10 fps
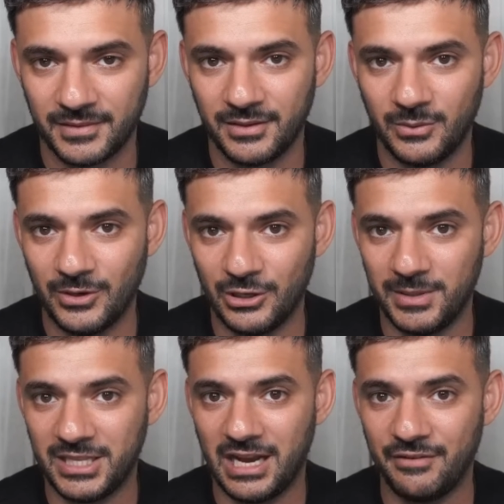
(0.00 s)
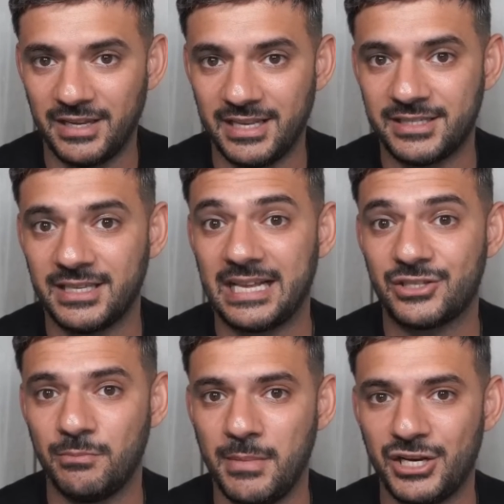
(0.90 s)
We're going to be diving into that.
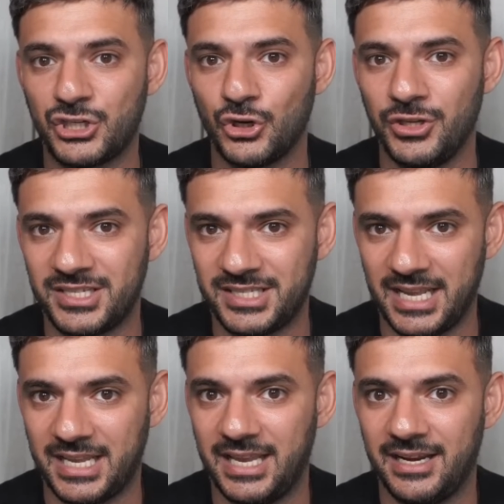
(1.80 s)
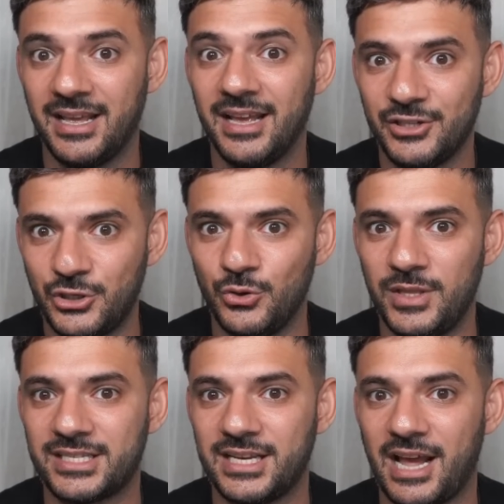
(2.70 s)
So make sure you stick in to
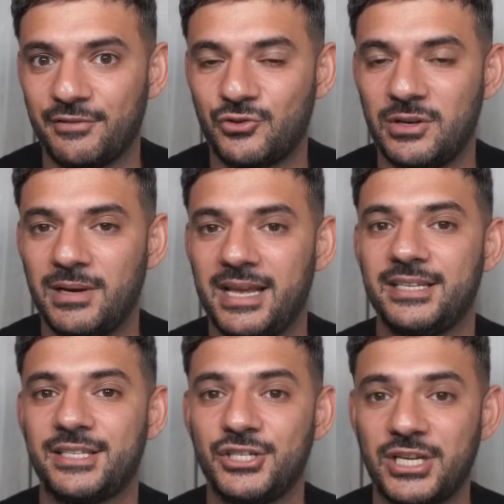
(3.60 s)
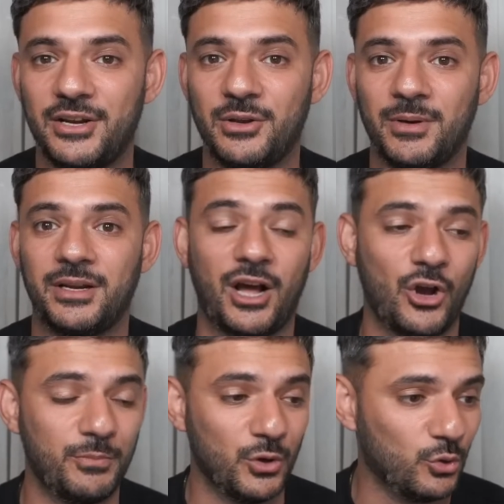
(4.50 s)
this live stream, ladies and gentlemen. I
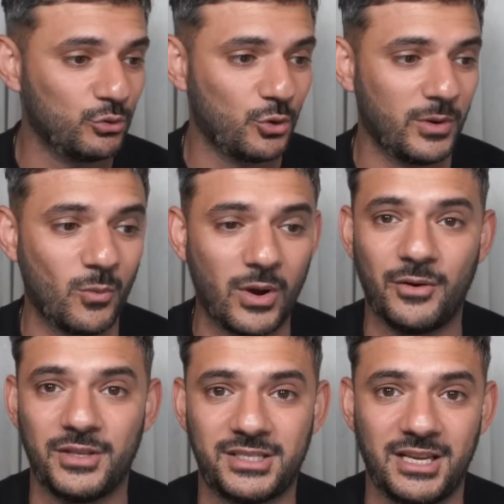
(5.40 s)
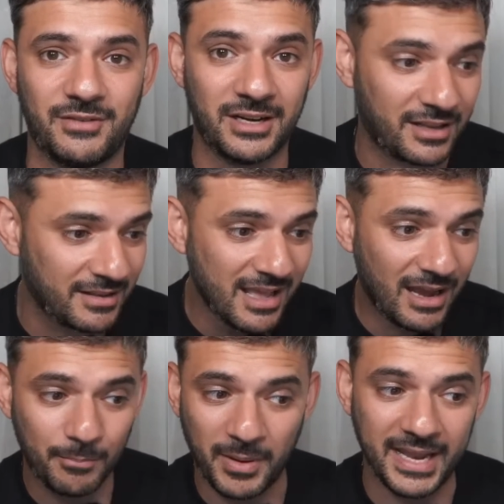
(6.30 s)
hope you're all doing well this evening.
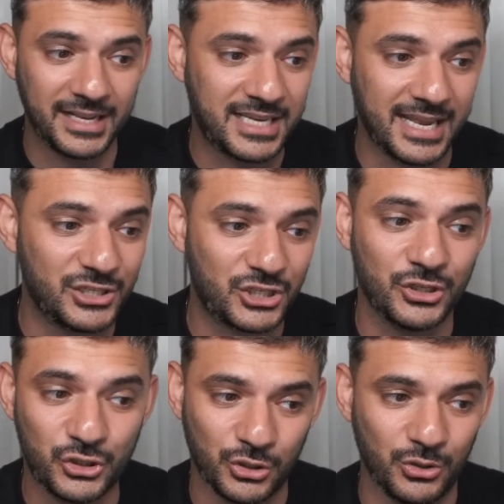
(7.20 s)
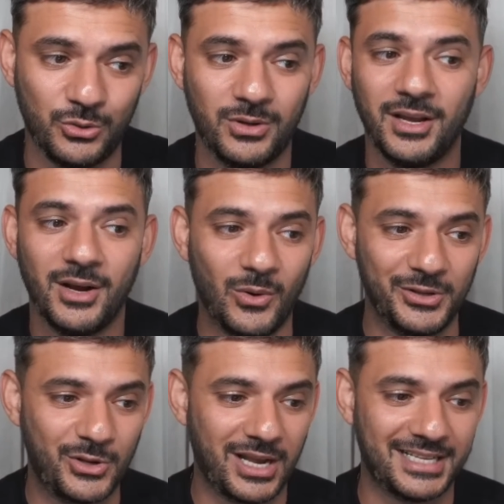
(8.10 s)
I'm paying attention to what
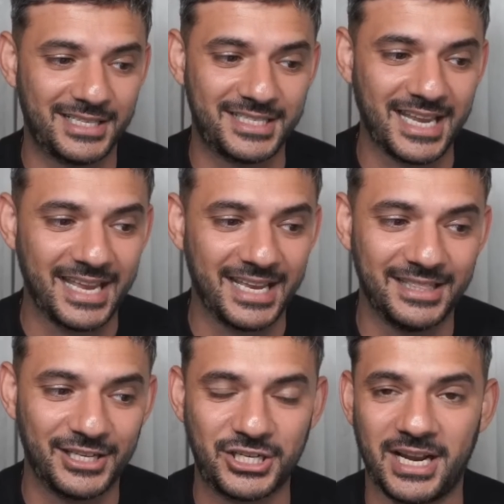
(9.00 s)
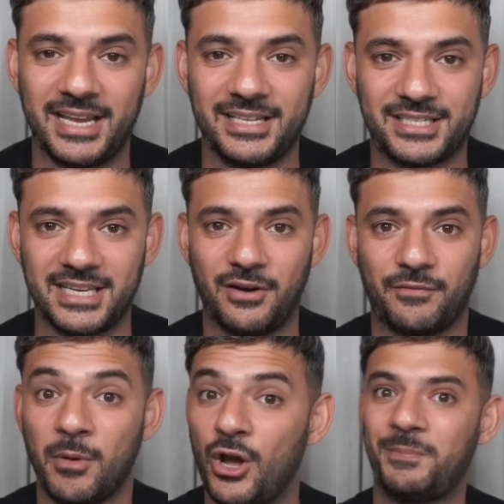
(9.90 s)
you guys are saying in the chat itself.
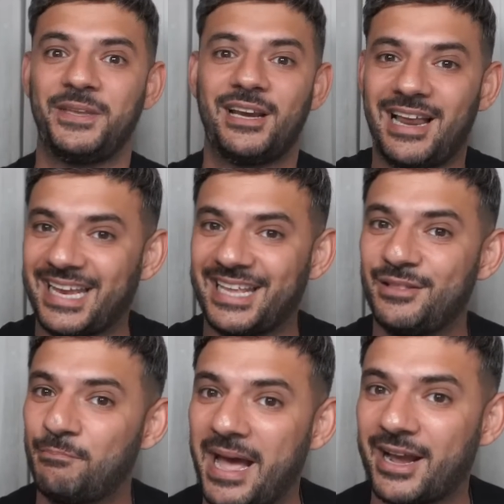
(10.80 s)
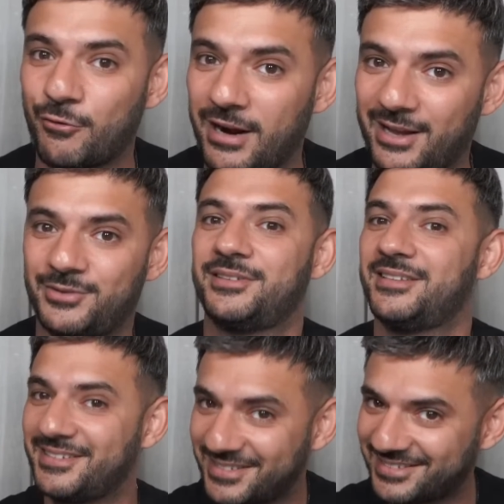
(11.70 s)
I'm hoping you're liking the background.
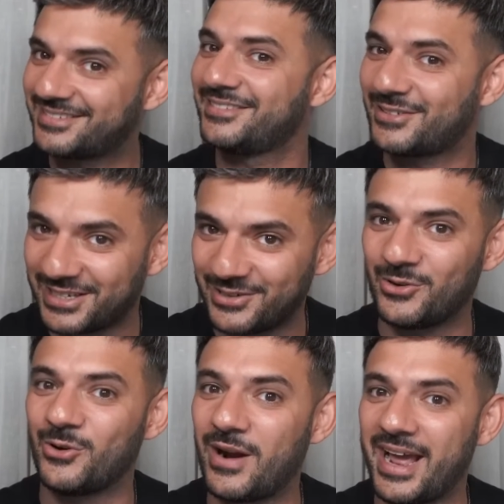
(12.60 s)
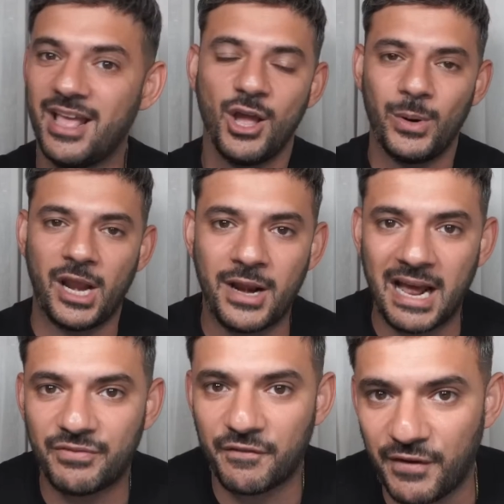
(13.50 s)
It's looking all right. We don't
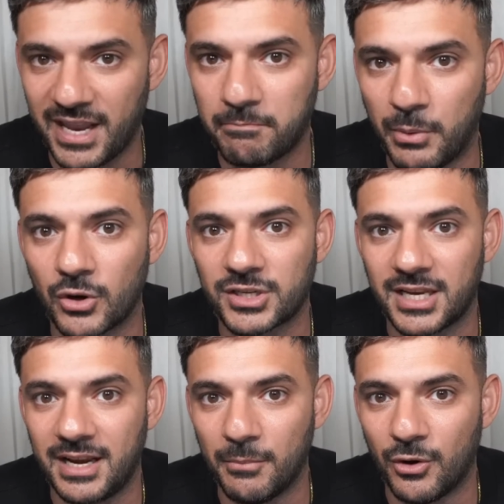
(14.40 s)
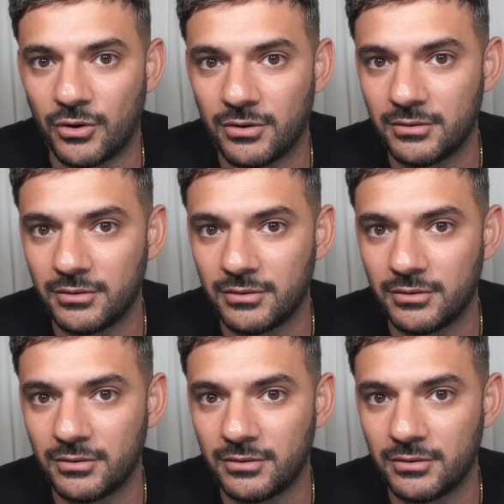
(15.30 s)
have the fake books anymore.